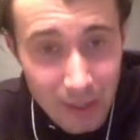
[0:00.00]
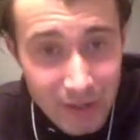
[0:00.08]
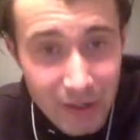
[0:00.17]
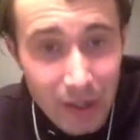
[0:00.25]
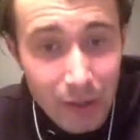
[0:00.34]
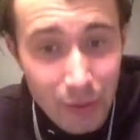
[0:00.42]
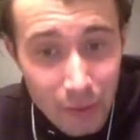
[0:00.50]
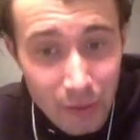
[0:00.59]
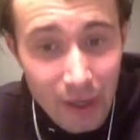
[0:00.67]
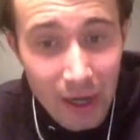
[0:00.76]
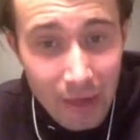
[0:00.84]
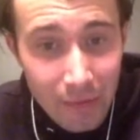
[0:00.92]
a
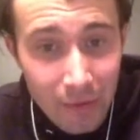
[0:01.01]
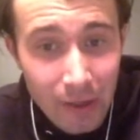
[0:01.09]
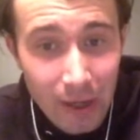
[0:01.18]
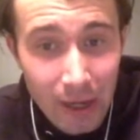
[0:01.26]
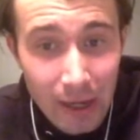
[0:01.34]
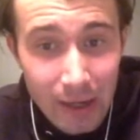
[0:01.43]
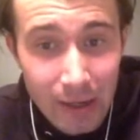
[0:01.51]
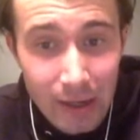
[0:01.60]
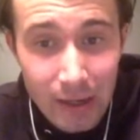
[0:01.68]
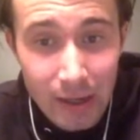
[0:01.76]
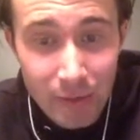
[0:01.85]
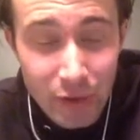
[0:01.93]
good effort, and
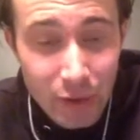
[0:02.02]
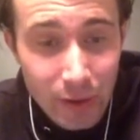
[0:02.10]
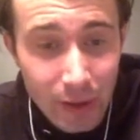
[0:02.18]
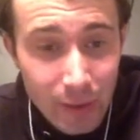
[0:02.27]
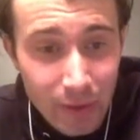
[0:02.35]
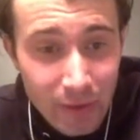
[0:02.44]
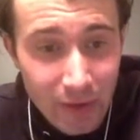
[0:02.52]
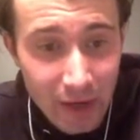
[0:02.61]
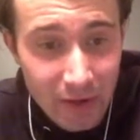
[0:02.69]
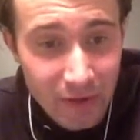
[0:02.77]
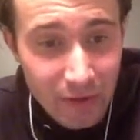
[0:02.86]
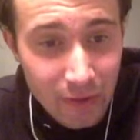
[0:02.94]
I'm sure that it would have
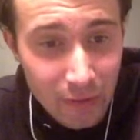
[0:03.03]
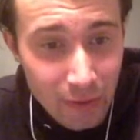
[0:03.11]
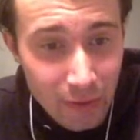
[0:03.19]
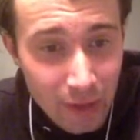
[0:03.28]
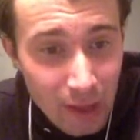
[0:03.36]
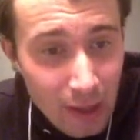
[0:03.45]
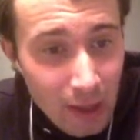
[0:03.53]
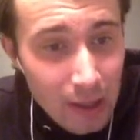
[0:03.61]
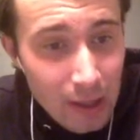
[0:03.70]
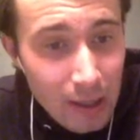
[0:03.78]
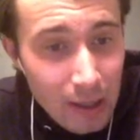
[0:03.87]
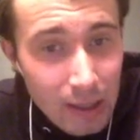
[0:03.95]
tasted good.
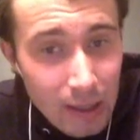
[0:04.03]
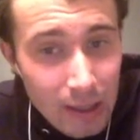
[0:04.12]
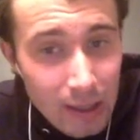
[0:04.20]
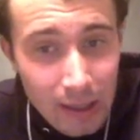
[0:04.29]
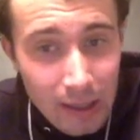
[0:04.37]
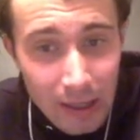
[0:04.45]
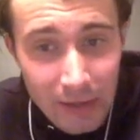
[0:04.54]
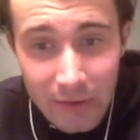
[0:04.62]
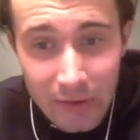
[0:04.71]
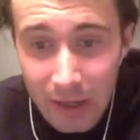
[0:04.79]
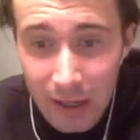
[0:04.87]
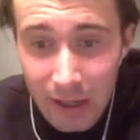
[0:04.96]
Yes.
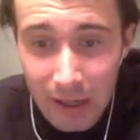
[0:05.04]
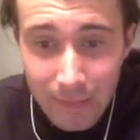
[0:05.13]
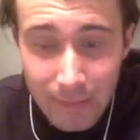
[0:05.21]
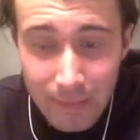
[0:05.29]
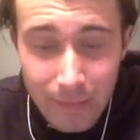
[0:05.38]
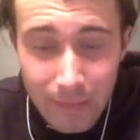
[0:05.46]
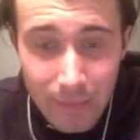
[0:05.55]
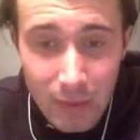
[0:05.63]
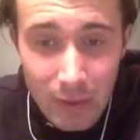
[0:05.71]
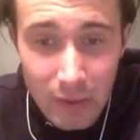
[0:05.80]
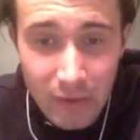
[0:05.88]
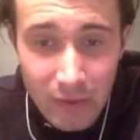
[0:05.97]
So
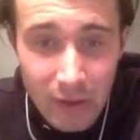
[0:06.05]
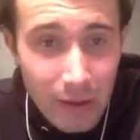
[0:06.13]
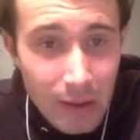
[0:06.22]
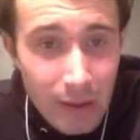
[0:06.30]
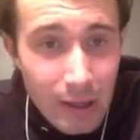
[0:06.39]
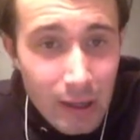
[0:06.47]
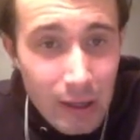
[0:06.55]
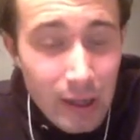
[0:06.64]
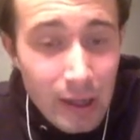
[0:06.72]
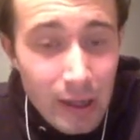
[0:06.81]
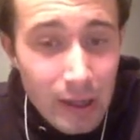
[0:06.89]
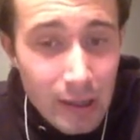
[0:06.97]

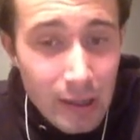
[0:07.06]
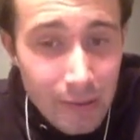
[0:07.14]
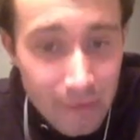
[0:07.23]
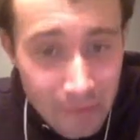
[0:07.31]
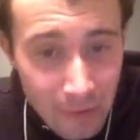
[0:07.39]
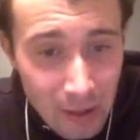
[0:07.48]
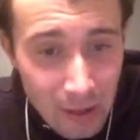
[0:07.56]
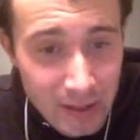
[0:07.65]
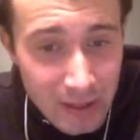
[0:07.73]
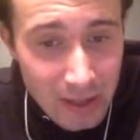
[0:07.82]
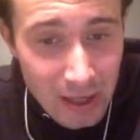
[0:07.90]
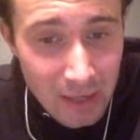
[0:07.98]
for the final
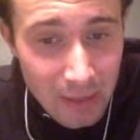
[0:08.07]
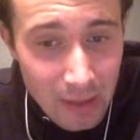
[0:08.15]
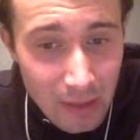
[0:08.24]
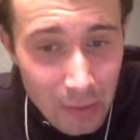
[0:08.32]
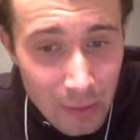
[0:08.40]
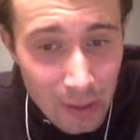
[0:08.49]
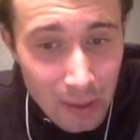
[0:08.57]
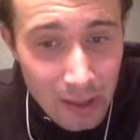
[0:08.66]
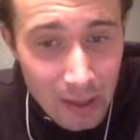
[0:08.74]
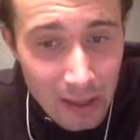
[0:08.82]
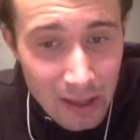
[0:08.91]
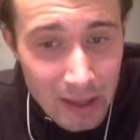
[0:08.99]
time,
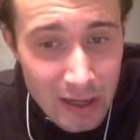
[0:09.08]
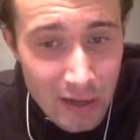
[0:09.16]
where